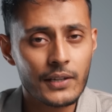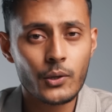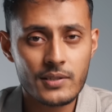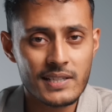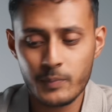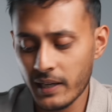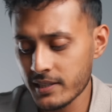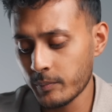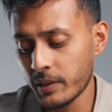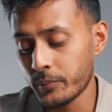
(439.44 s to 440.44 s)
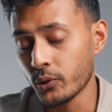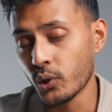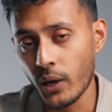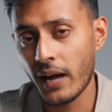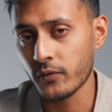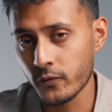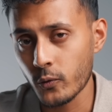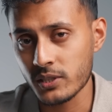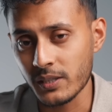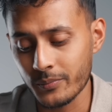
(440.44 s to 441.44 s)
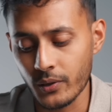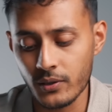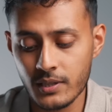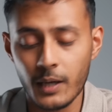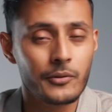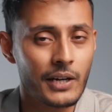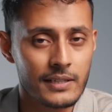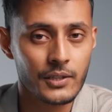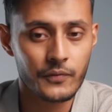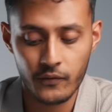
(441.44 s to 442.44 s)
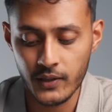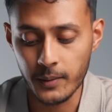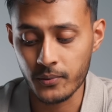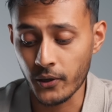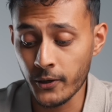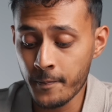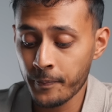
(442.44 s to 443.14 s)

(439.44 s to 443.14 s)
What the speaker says: not expecting people who have a 14 Pro to upgrade to the 15 Pro